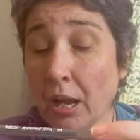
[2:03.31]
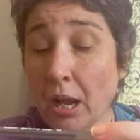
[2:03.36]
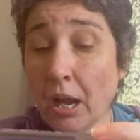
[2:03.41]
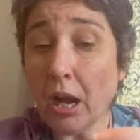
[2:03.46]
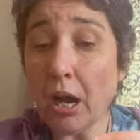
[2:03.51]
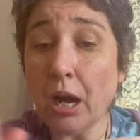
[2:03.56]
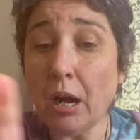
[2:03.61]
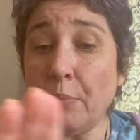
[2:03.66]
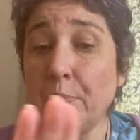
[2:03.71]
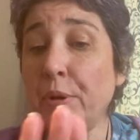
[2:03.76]

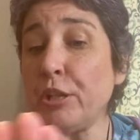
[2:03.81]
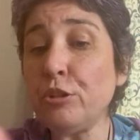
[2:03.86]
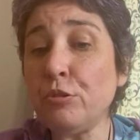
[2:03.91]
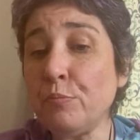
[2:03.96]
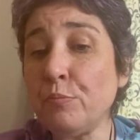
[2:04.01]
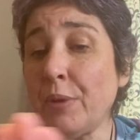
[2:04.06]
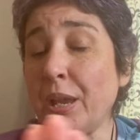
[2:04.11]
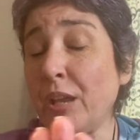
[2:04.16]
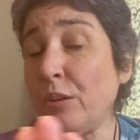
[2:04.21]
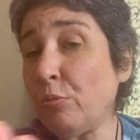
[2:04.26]
But you
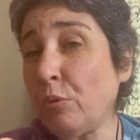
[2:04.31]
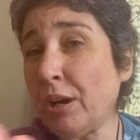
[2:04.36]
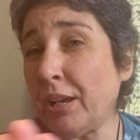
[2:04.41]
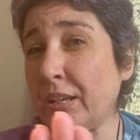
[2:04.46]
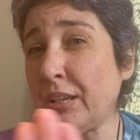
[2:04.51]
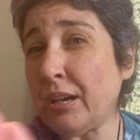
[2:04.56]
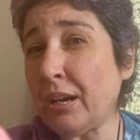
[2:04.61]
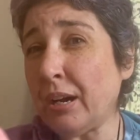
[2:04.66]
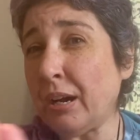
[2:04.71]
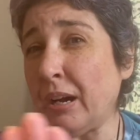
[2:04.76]
may want
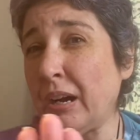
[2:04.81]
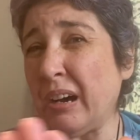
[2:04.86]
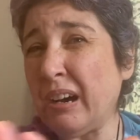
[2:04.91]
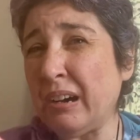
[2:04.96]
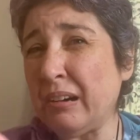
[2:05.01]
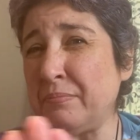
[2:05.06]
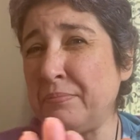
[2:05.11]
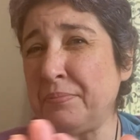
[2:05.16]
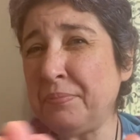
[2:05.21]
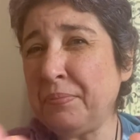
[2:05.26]

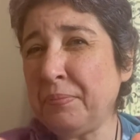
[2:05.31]
to